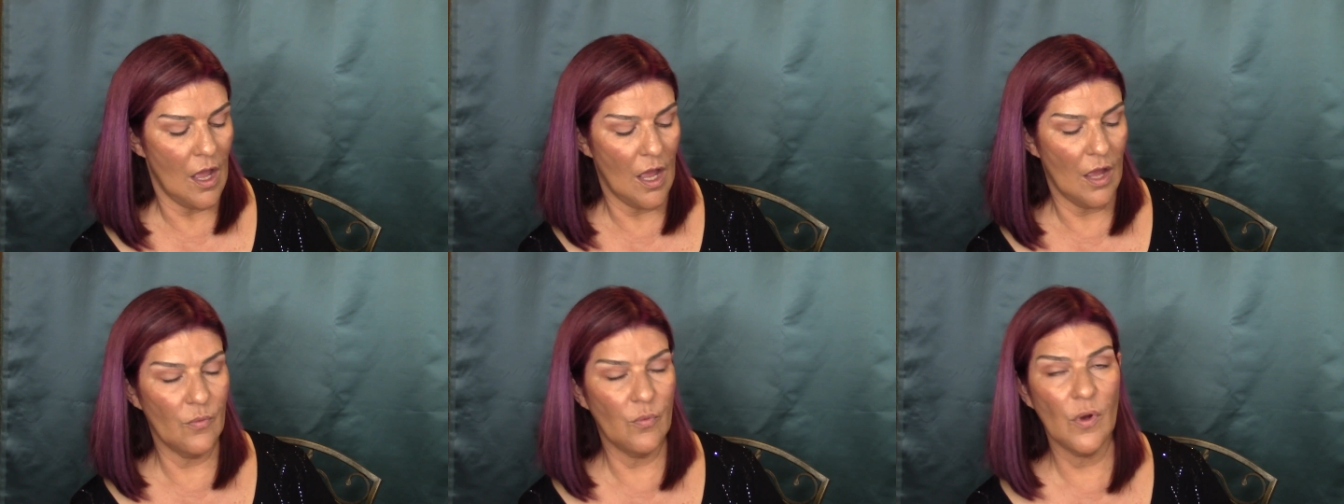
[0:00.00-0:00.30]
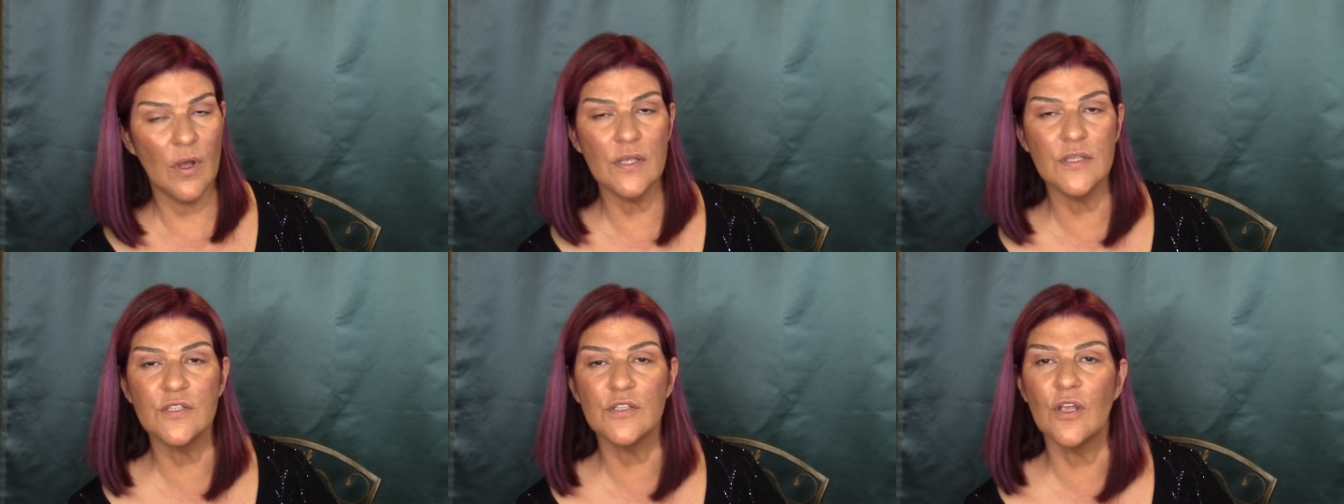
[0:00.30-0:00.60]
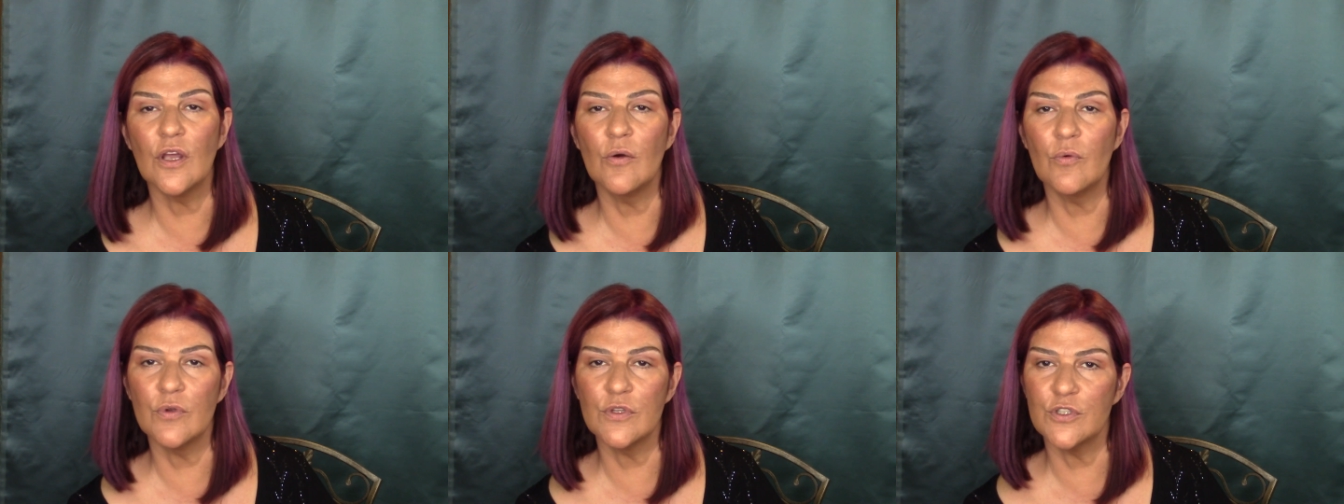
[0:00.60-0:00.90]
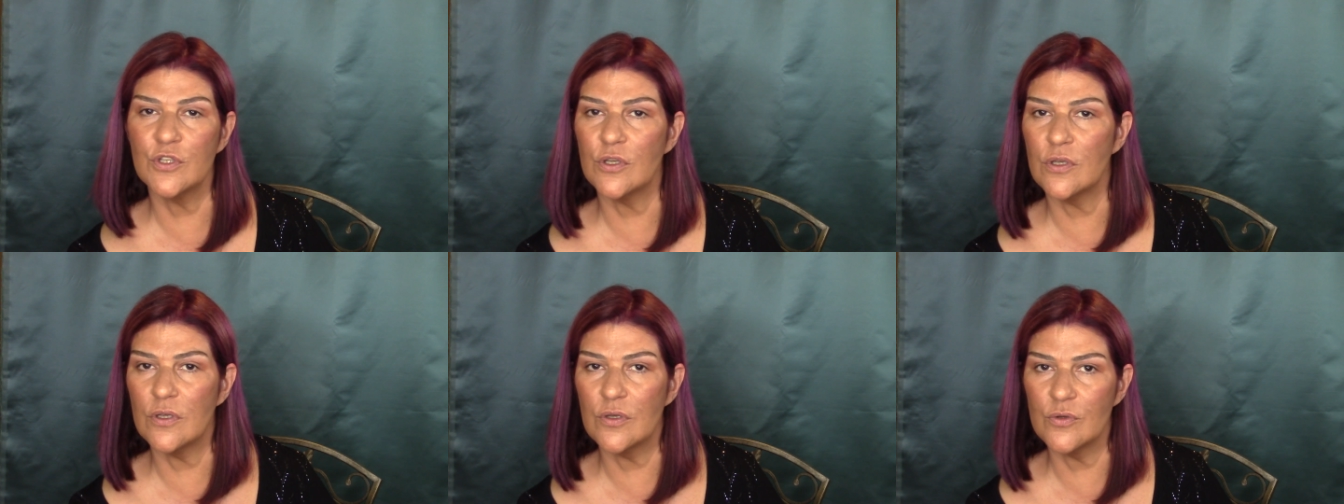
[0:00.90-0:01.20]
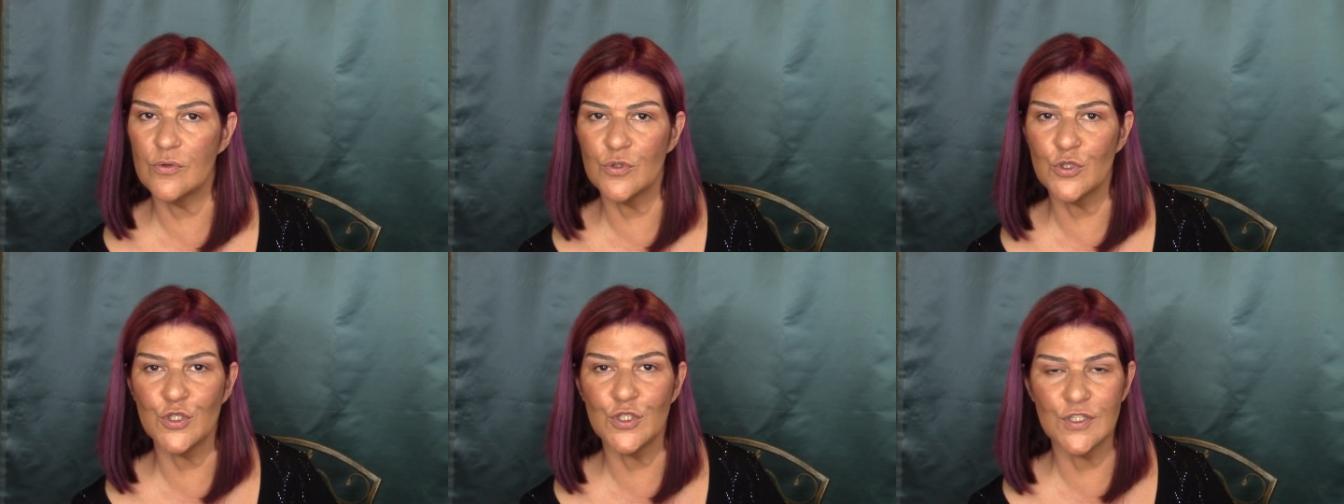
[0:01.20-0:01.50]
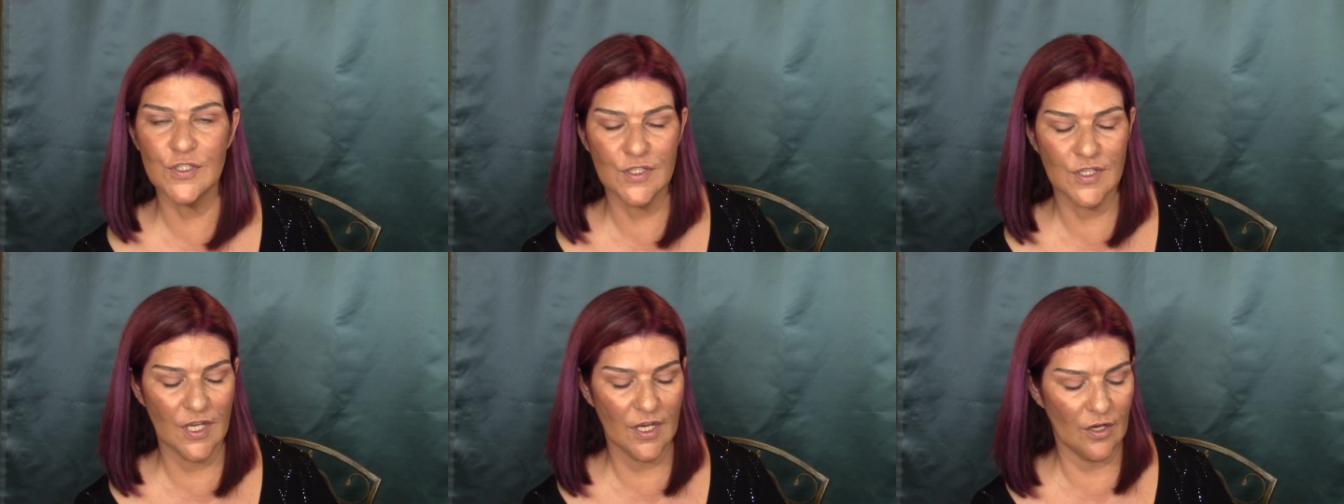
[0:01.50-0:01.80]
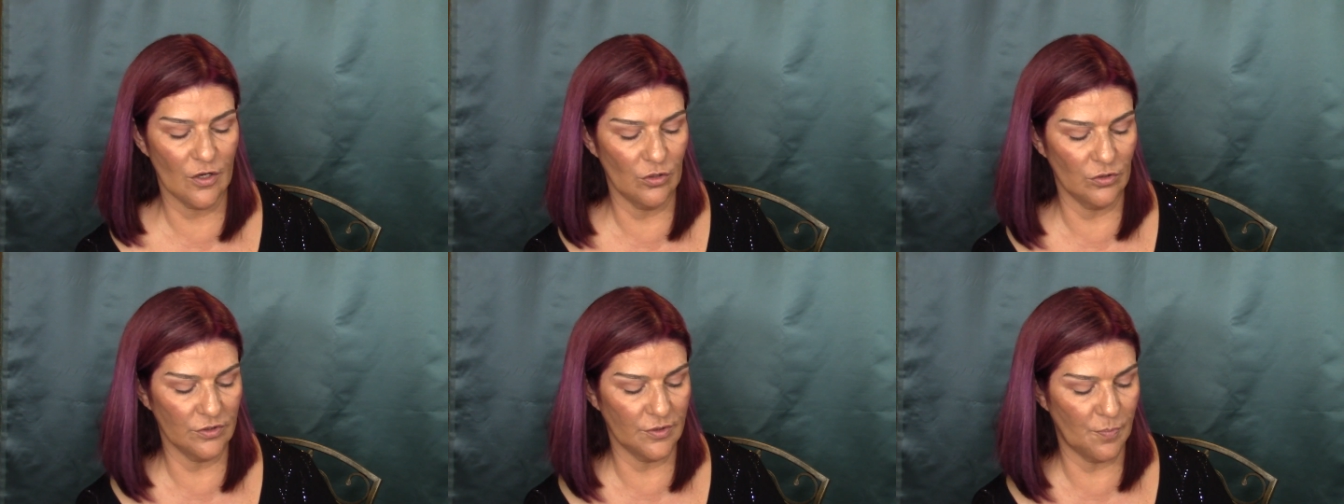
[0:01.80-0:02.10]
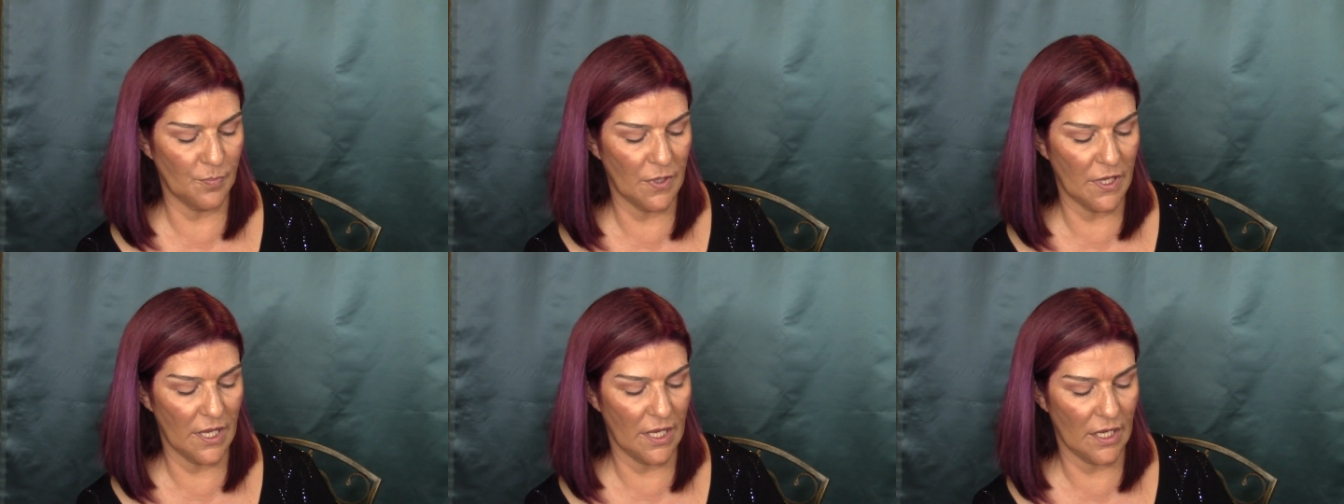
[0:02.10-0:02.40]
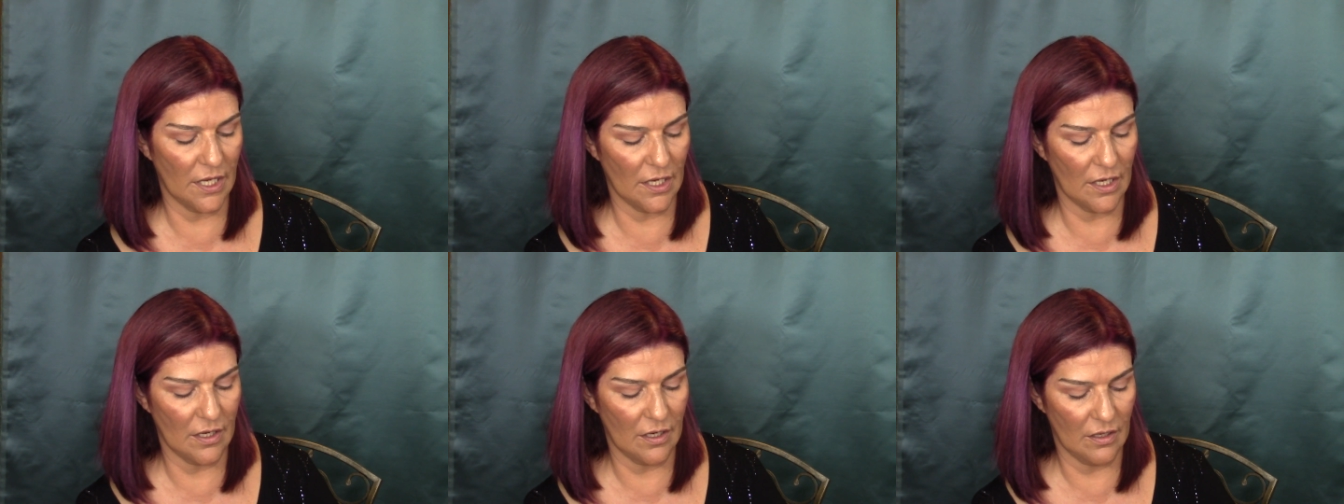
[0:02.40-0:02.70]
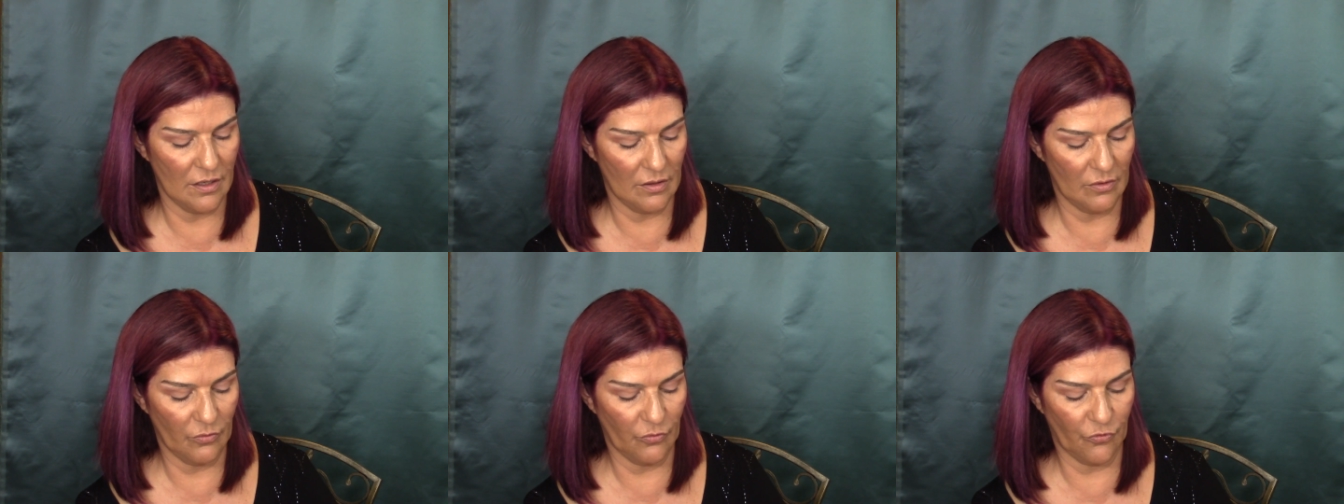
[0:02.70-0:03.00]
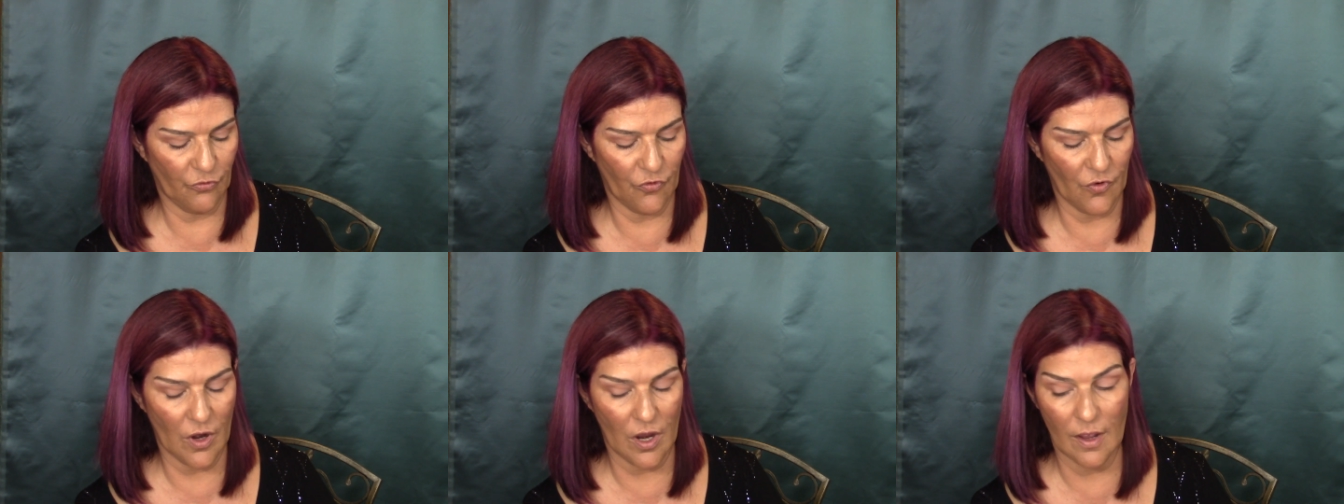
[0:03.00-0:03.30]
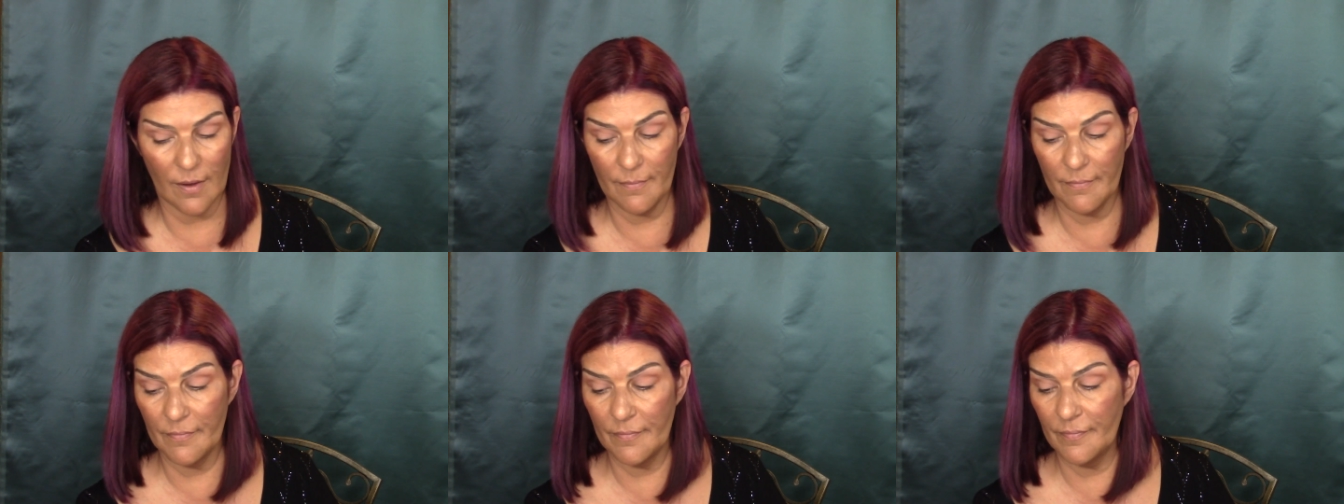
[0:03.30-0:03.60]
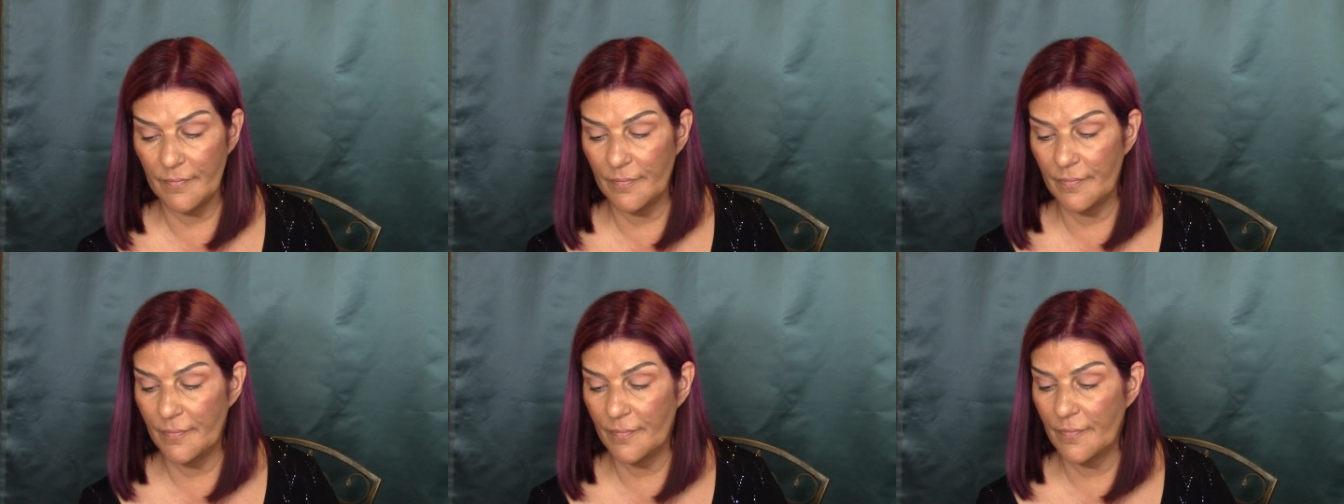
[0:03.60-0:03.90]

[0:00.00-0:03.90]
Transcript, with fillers: I was going to use Tickled Pink from